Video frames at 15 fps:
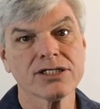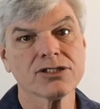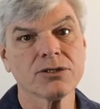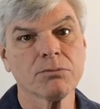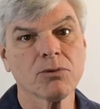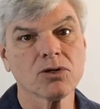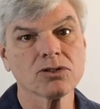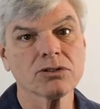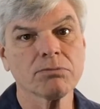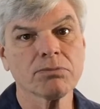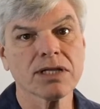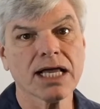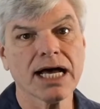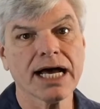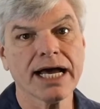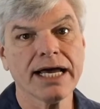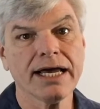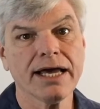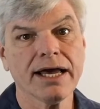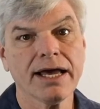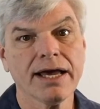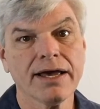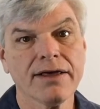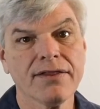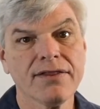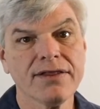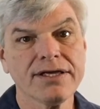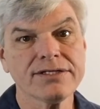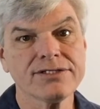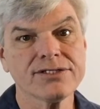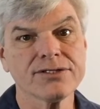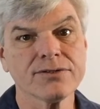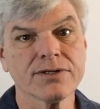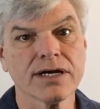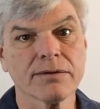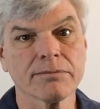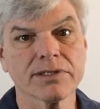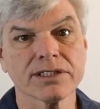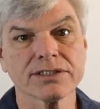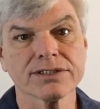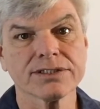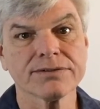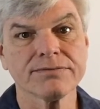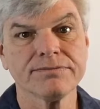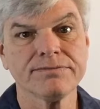to multiply these two numbers.